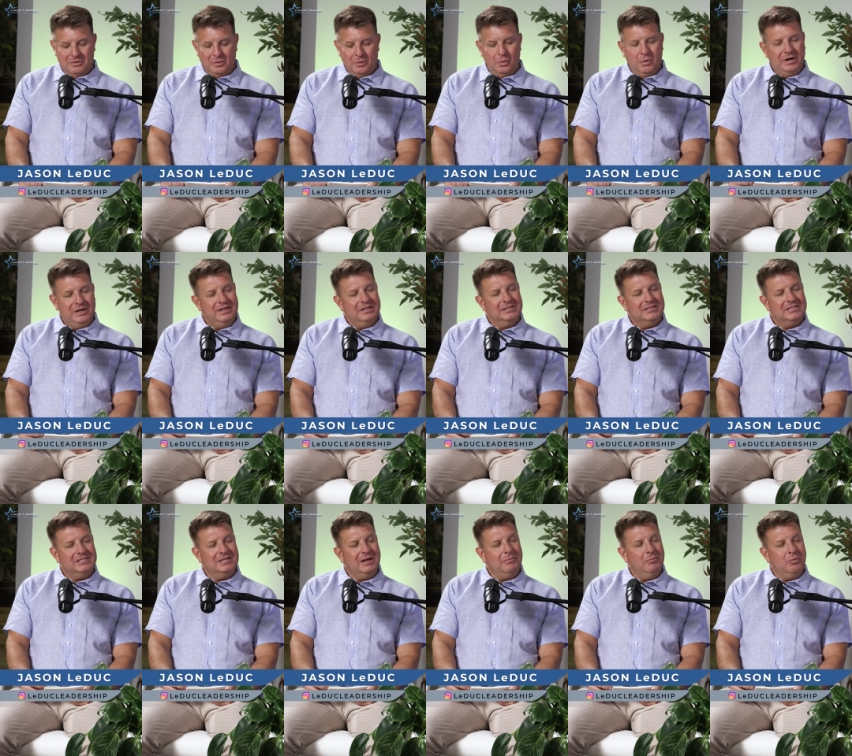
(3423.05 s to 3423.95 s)
What
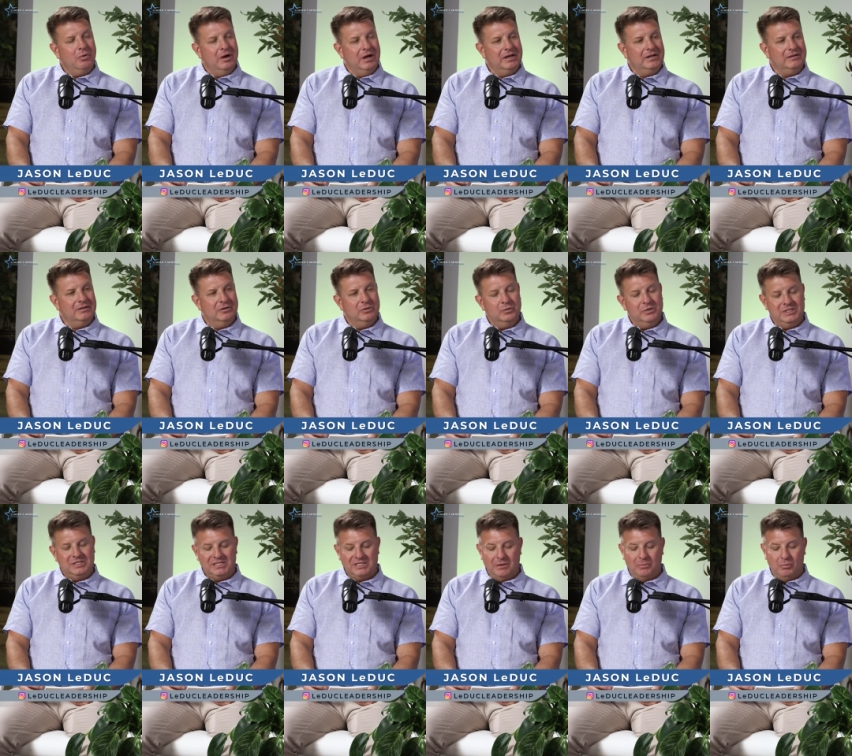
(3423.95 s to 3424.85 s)
is someone? Who
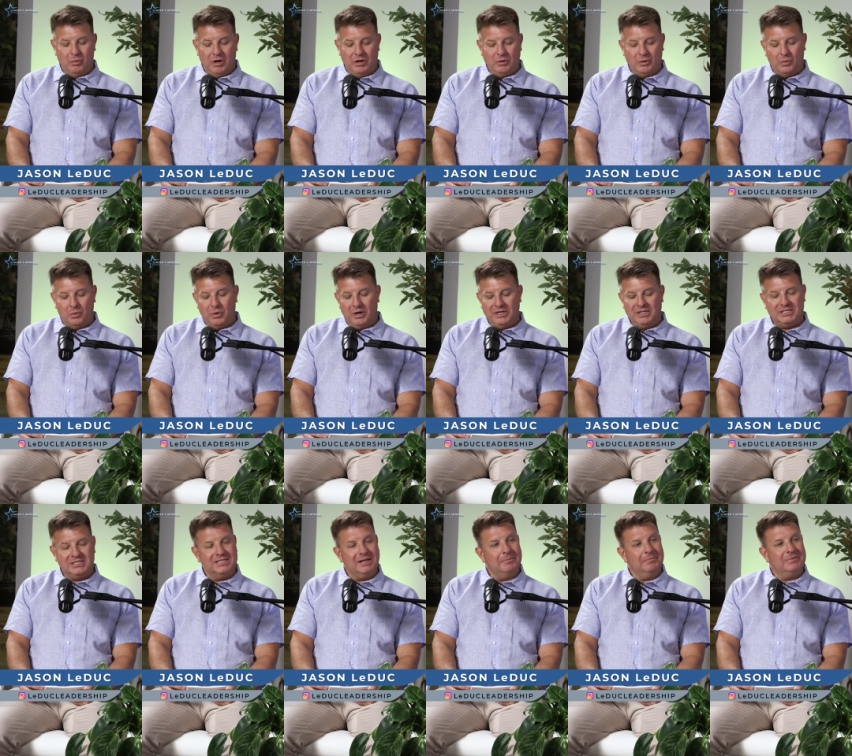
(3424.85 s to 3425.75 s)
is someone, or what
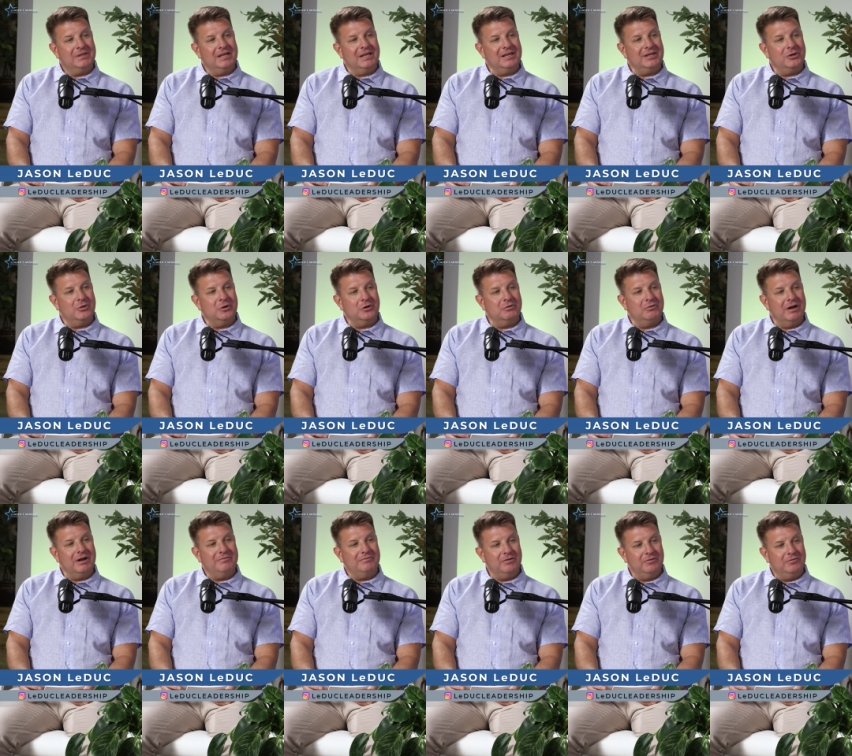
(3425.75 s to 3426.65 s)
is something you're
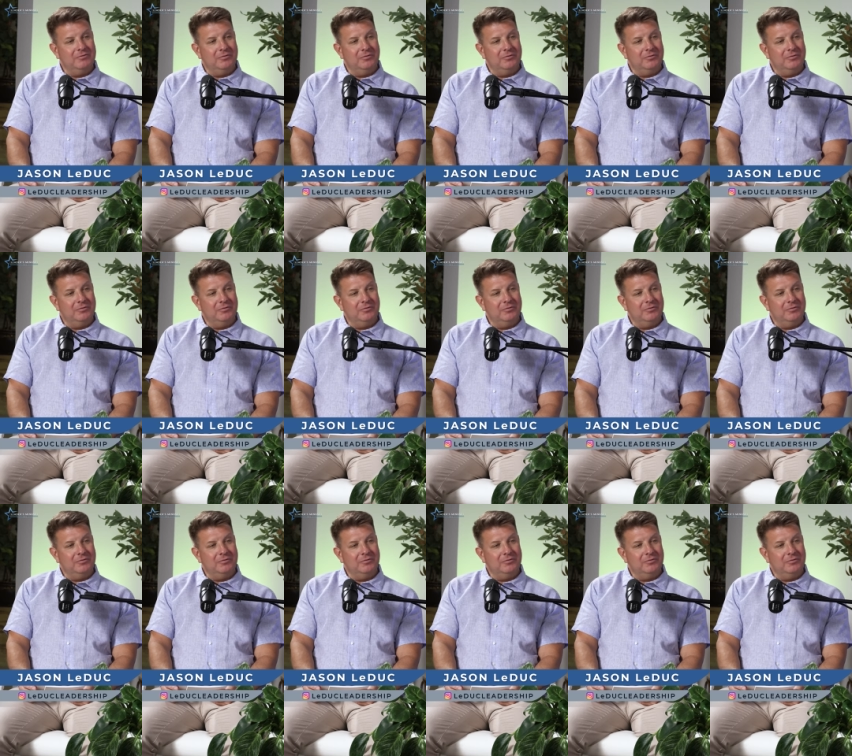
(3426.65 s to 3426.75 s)
grateful